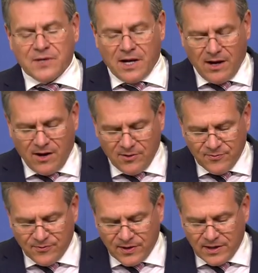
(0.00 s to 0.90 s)
of
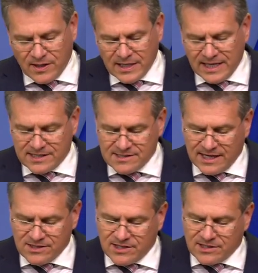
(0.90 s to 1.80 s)
uh, its
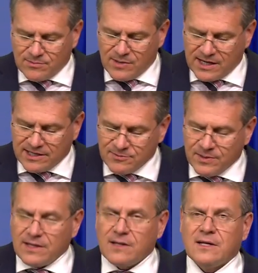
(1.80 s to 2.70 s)
internal market
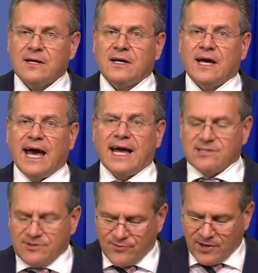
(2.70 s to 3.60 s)
bill and
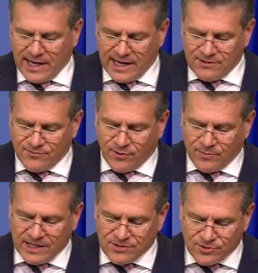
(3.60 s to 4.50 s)
refrain from
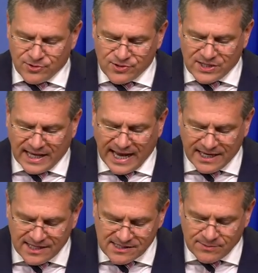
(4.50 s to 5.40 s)
introducing
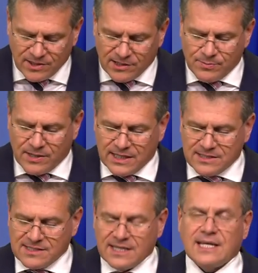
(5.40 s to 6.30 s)
any similar
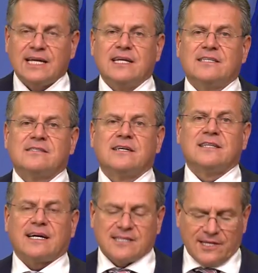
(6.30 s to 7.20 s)
parts in its
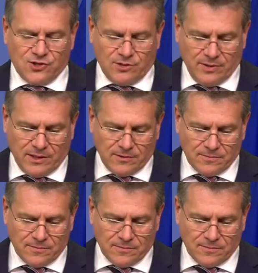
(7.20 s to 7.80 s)
taxation bill.